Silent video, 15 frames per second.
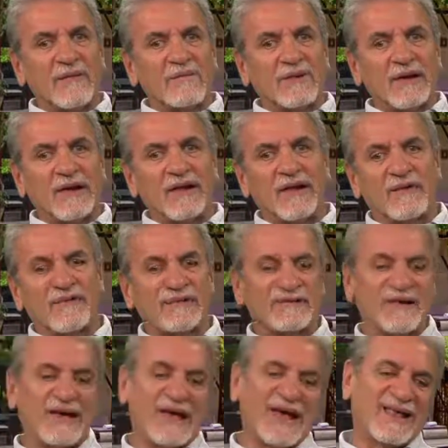But
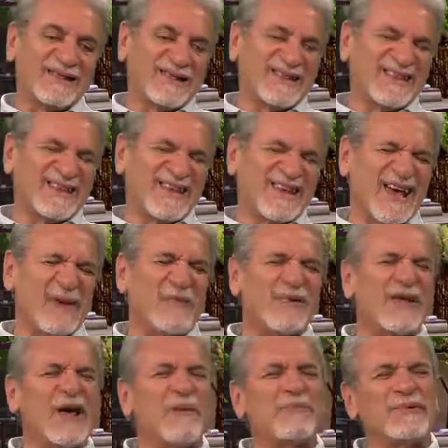I
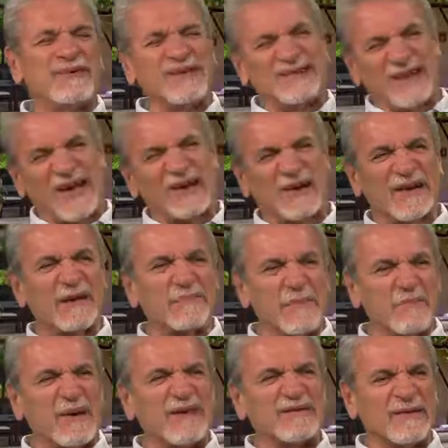won't help with design. I'll give them
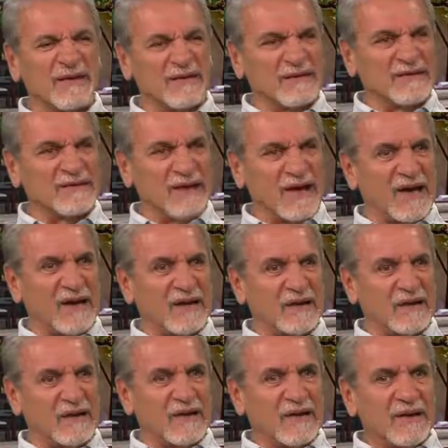a basic
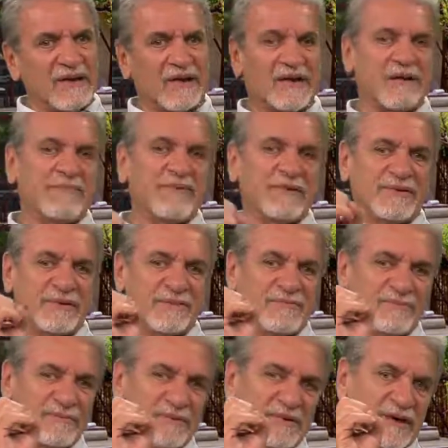design. Like I'll put the
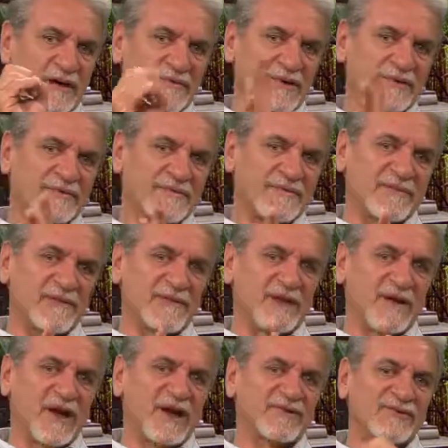comics,
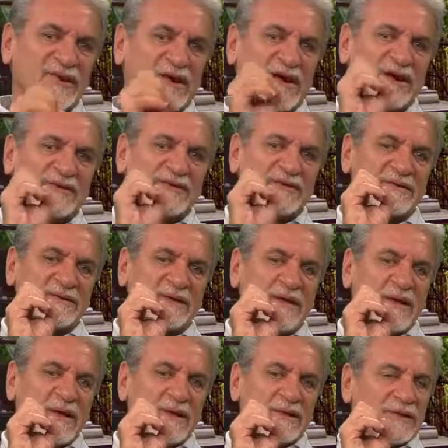headshots and
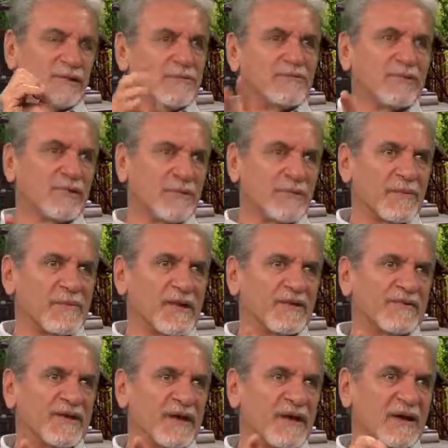a little blurb
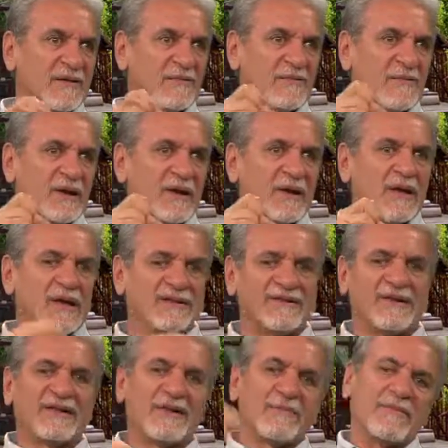about them,
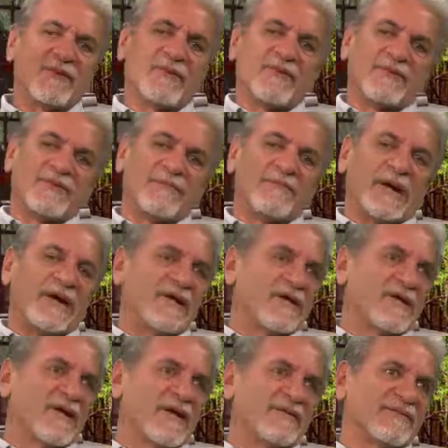instead of them going through
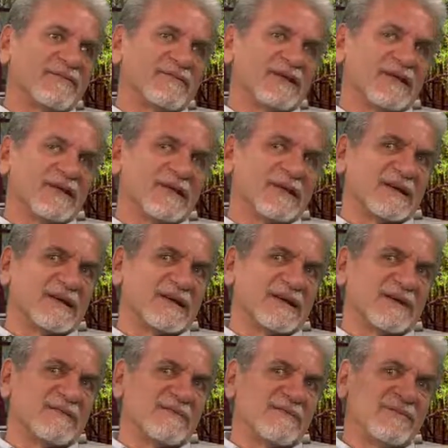paragraphs and saying like,
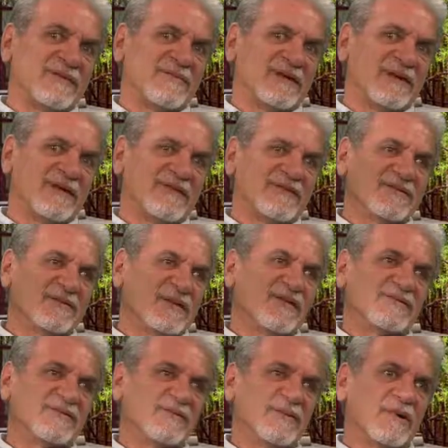what do I use? And they
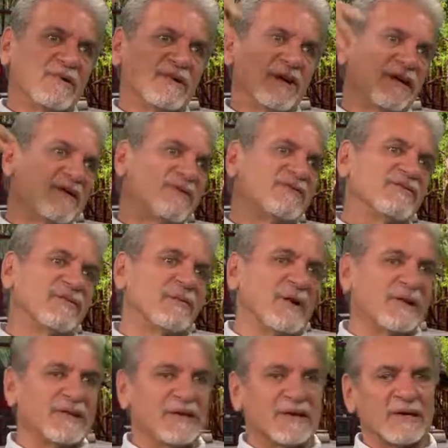use the wrong thing. I use the
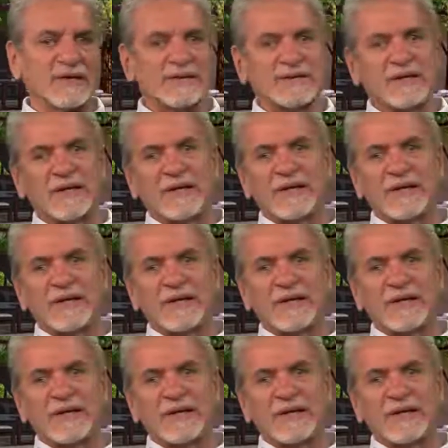right things.